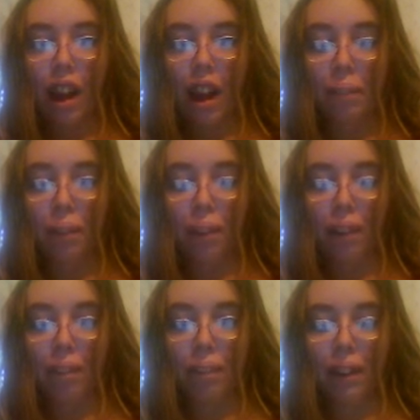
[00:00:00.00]
I broke
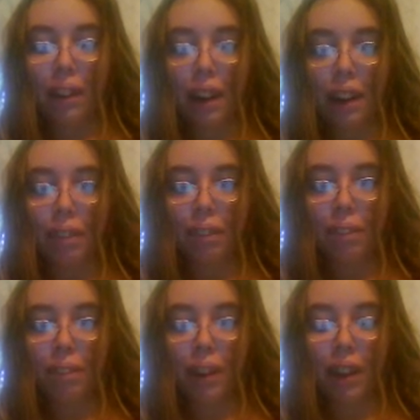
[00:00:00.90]
up with him
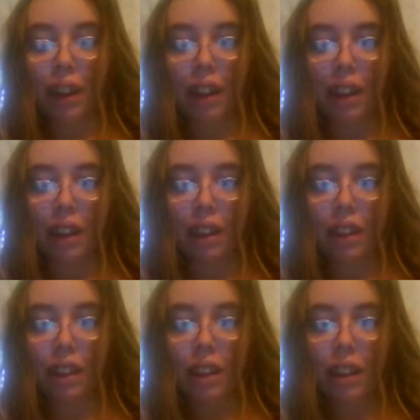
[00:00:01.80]
because,
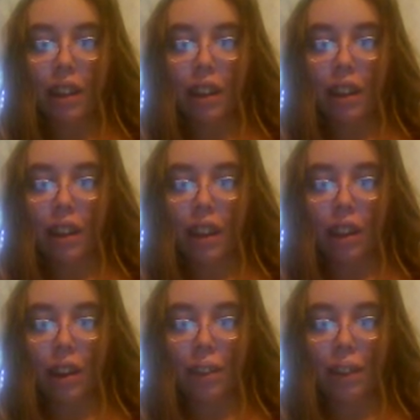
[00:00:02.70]
you
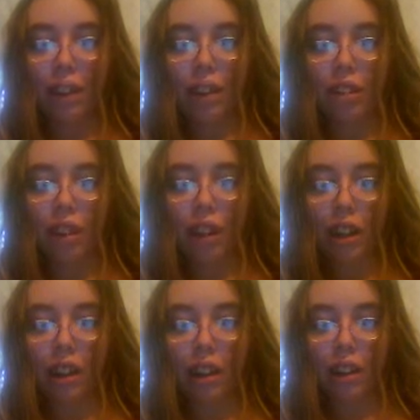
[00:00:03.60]
know, he's a jerk.
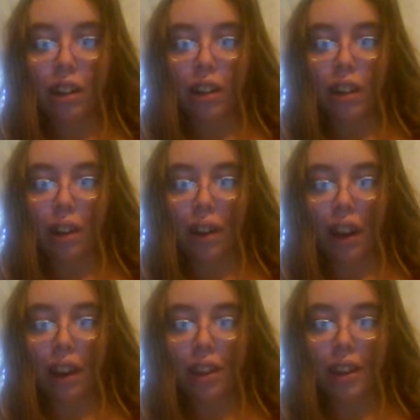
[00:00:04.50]

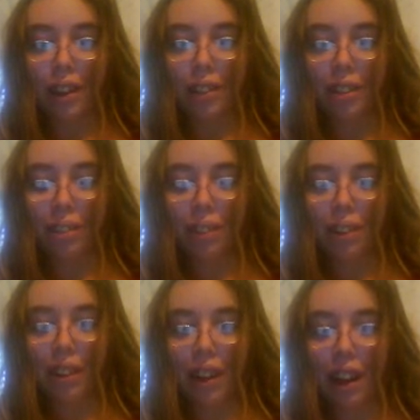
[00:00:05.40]
Okay, so simple
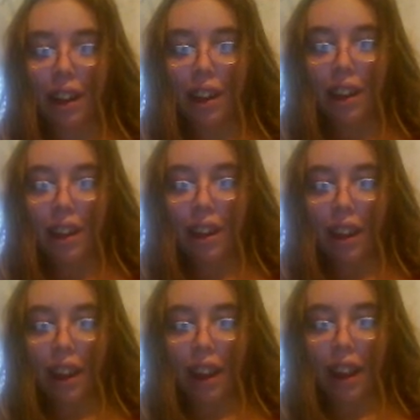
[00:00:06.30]
as that.
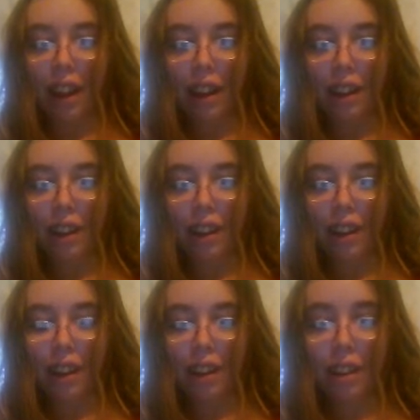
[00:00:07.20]
And
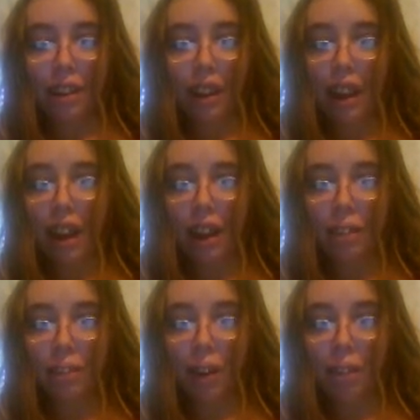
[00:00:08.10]
yeah,
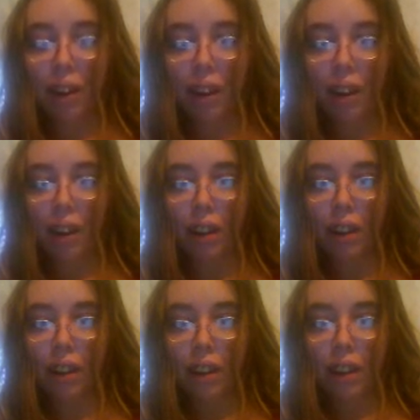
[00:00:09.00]
maybe he'll
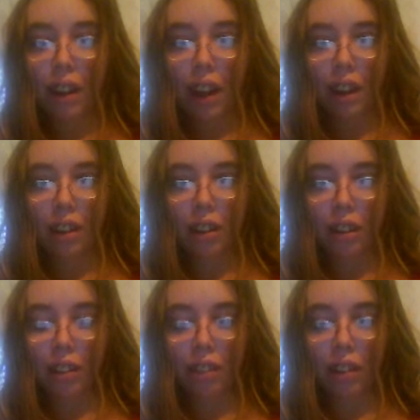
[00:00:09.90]
get other
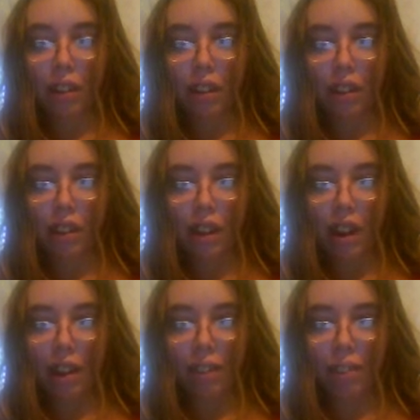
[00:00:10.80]
girlfriends and
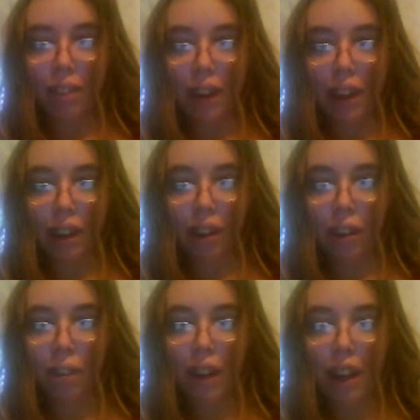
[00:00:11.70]
stuff, but you
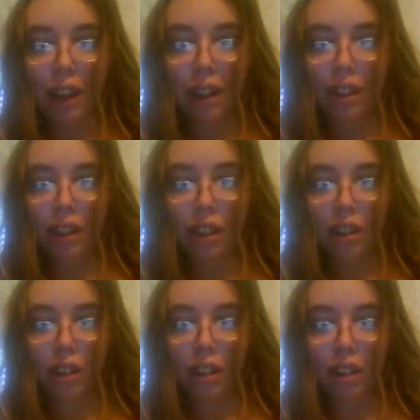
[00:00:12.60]
know what? He's gonna
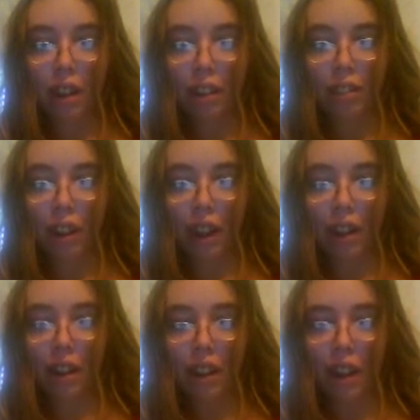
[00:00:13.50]
do the same thing
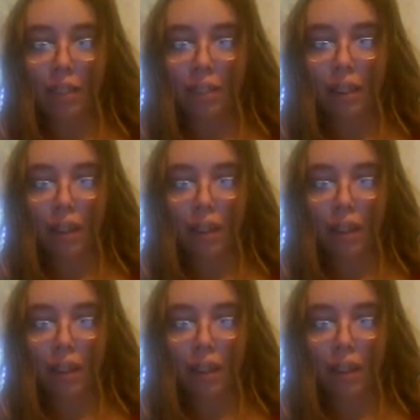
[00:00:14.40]
to them.